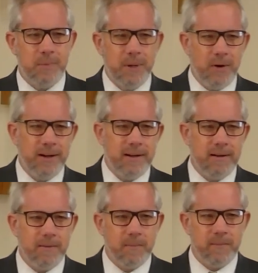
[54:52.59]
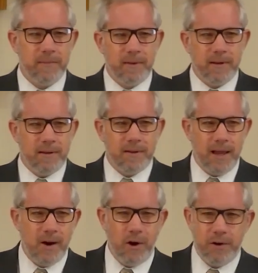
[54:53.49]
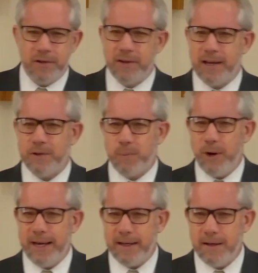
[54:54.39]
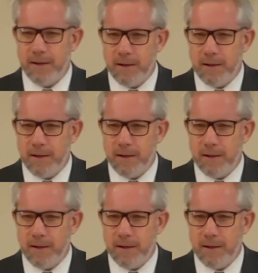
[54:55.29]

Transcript: spirit, kind of hard to say his brain,